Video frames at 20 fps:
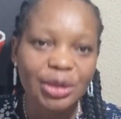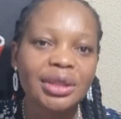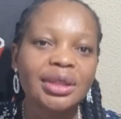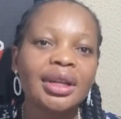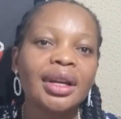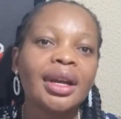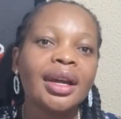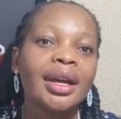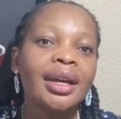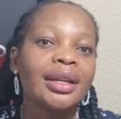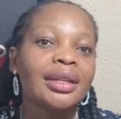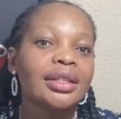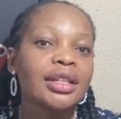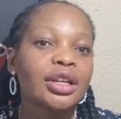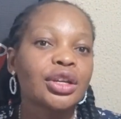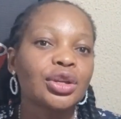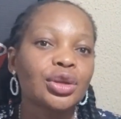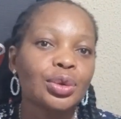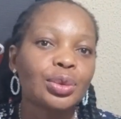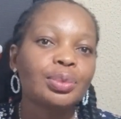much.
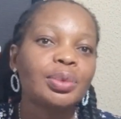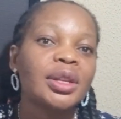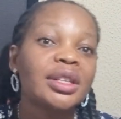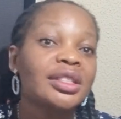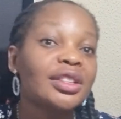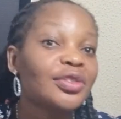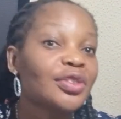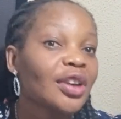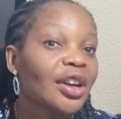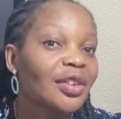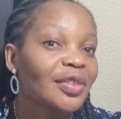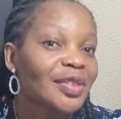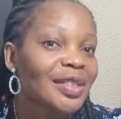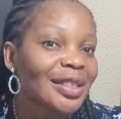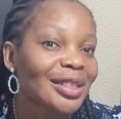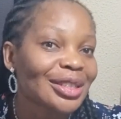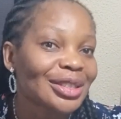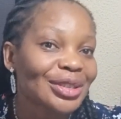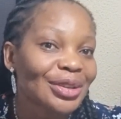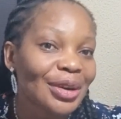Thank you. Please, if you haven't
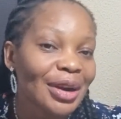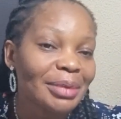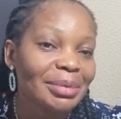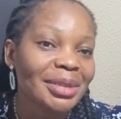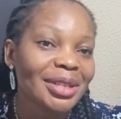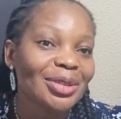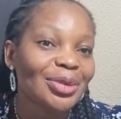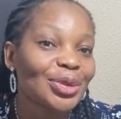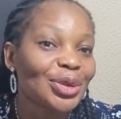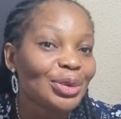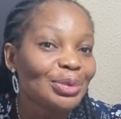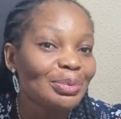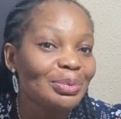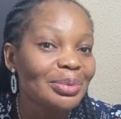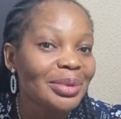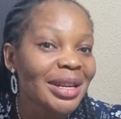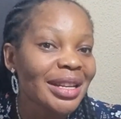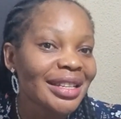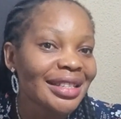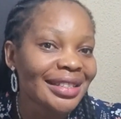subscribed, could you
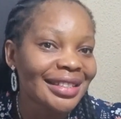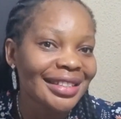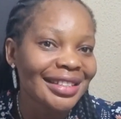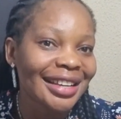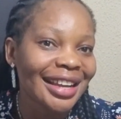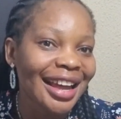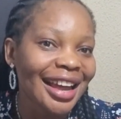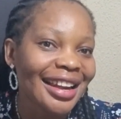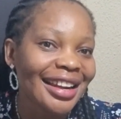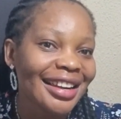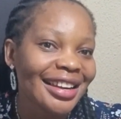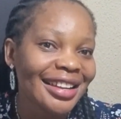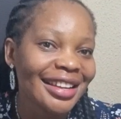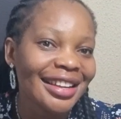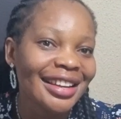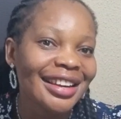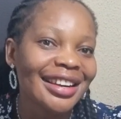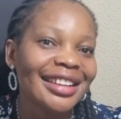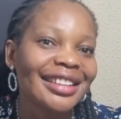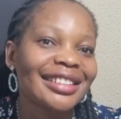please
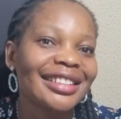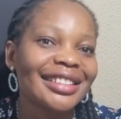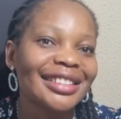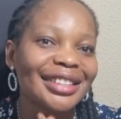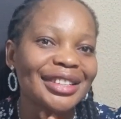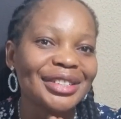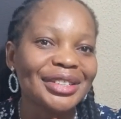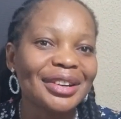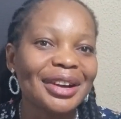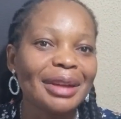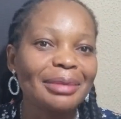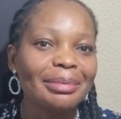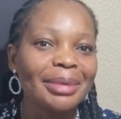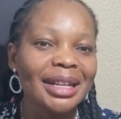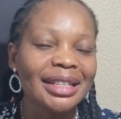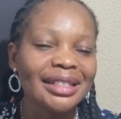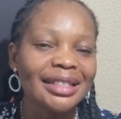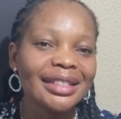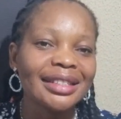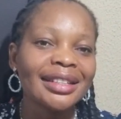kindly click the subscribe
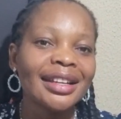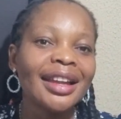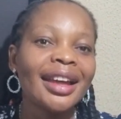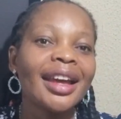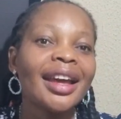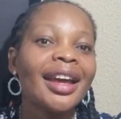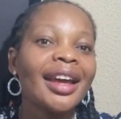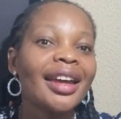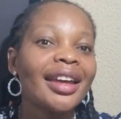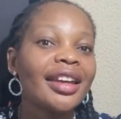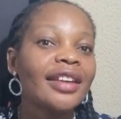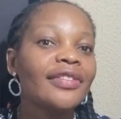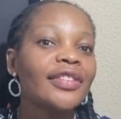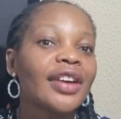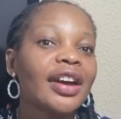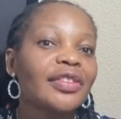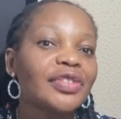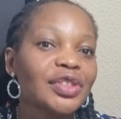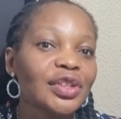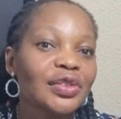button? If
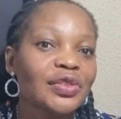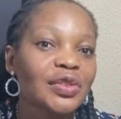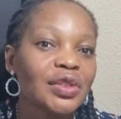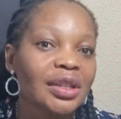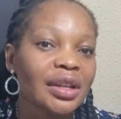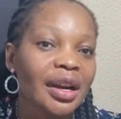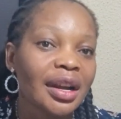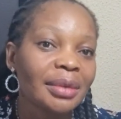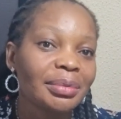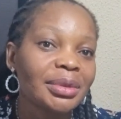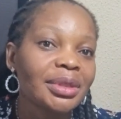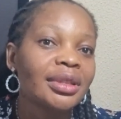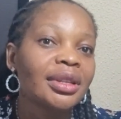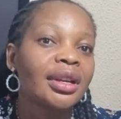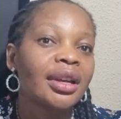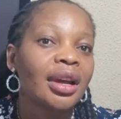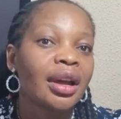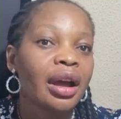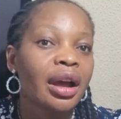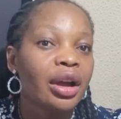you have subscribed,
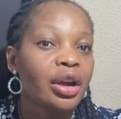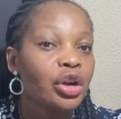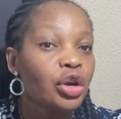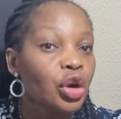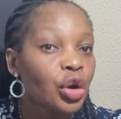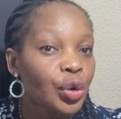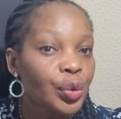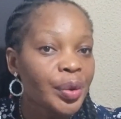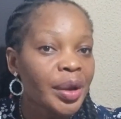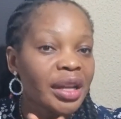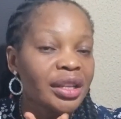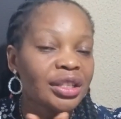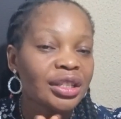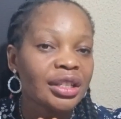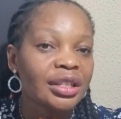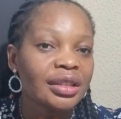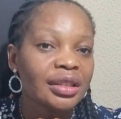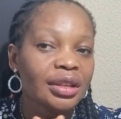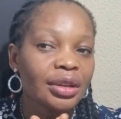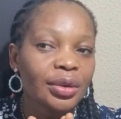Gloria
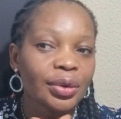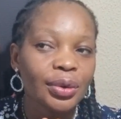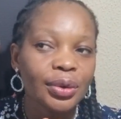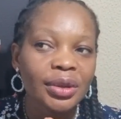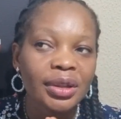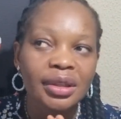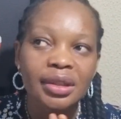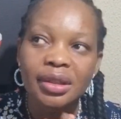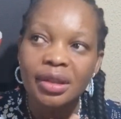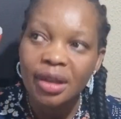Chizio is